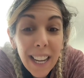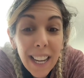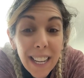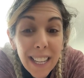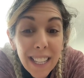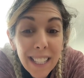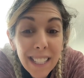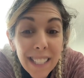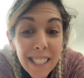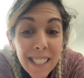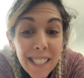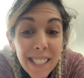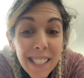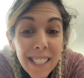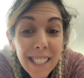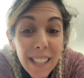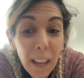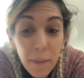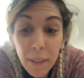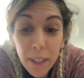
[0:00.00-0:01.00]

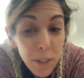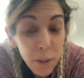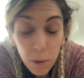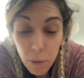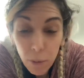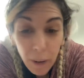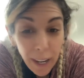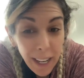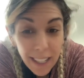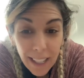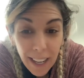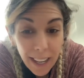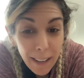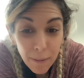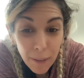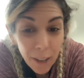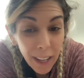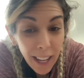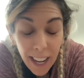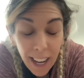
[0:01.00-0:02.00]
is, I mean, it's a great
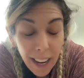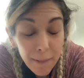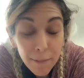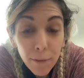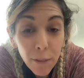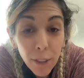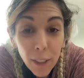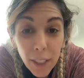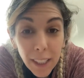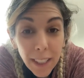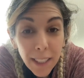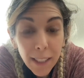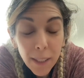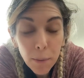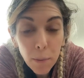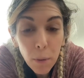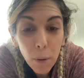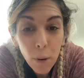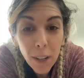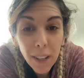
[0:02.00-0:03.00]
name, Renee. I'm fully in
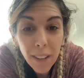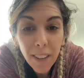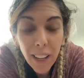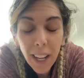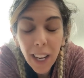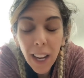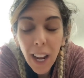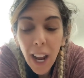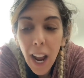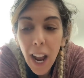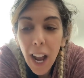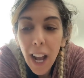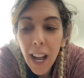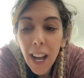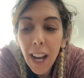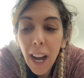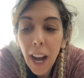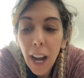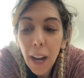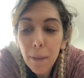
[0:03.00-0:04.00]
support of it.
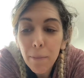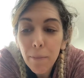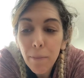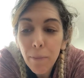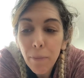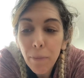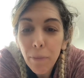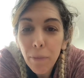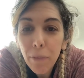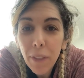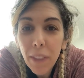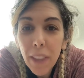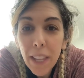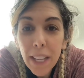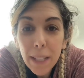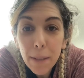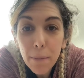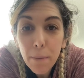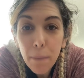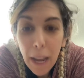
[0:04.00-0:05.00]
Um,
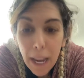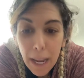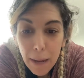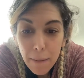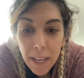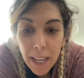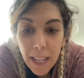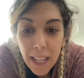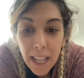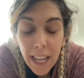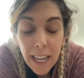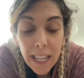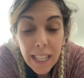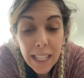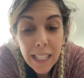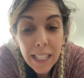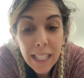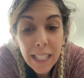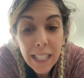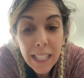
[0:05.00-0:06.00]
this baby that
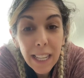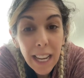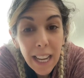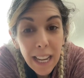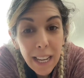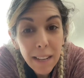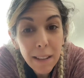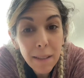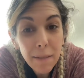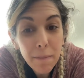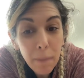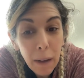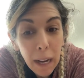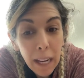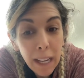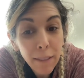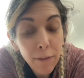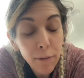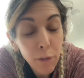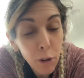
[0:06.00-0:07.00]
is in
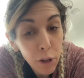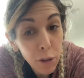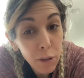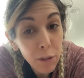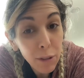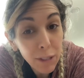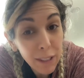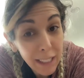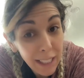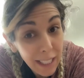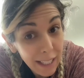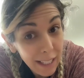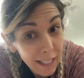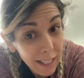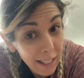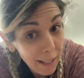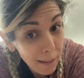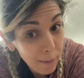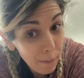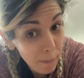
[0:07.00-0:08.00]
my four year old
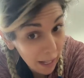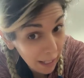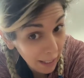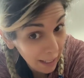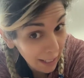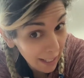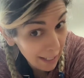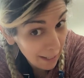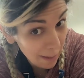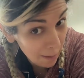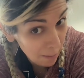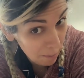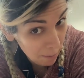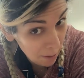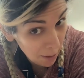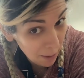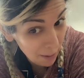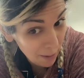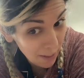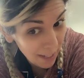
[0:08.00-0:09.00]
niece's belly,
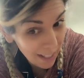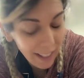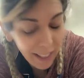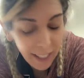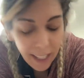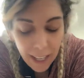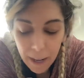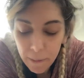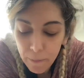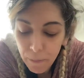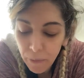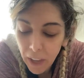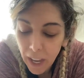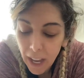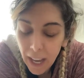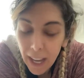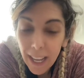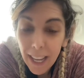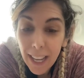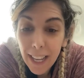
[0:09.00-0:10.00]
supposedly,
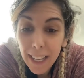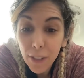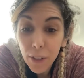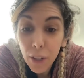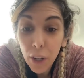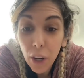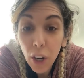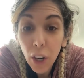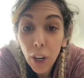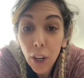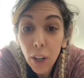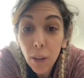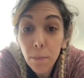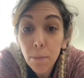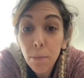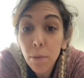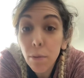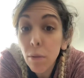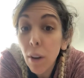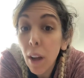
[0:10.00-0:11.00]
is her
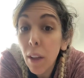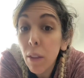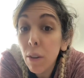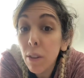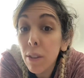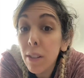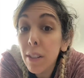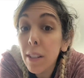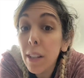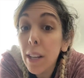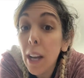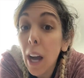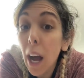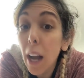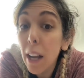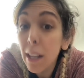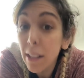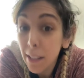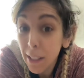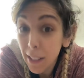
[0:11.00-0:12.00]
brother's
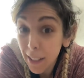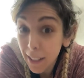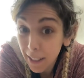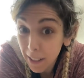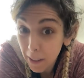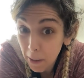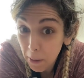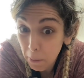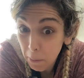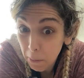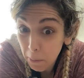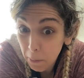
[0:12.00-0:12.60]
cousin.